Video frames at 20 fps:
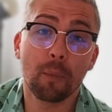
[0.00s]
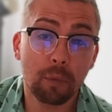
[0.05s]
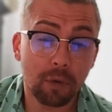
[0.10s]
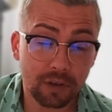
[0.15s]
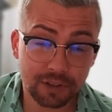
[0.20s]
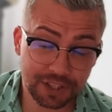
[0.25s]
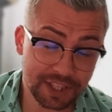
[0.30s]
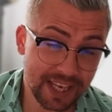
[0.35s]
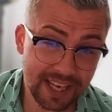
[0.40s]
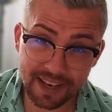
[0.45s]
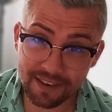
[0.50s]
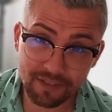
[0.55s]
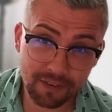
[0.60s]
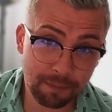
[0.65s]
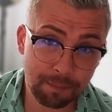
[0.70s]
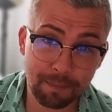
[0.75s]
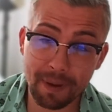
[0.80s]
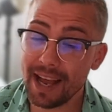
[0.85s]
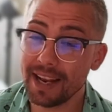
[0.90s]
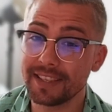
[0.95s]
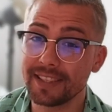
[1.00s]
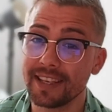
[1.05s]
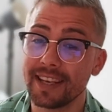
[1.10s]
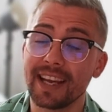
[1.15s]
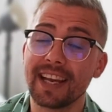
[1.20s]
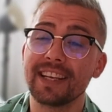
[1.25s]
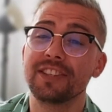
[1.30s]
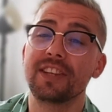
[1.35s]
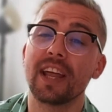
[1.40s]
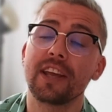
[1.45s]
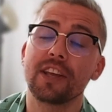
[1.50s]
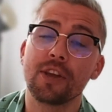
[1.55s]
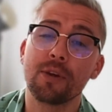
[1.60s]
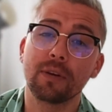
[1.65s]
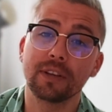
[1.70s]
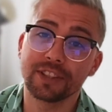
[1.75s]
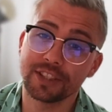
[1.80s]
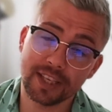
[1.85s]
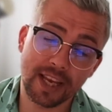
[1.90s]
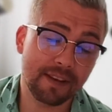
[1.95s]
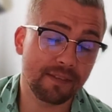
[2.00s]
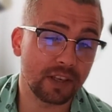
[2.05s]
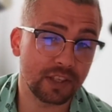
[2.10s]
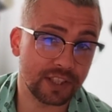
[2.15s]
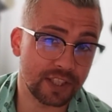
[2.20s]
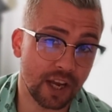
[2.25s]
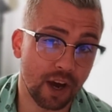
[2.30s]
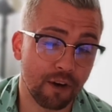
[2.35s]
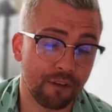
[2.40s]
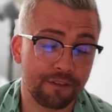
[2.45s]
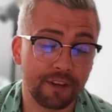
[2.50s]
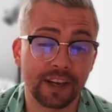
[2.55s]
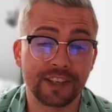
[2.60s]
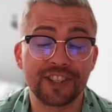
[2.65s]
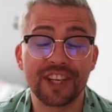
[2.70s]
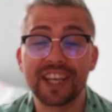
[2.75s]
And what's even better is that you can save yourself a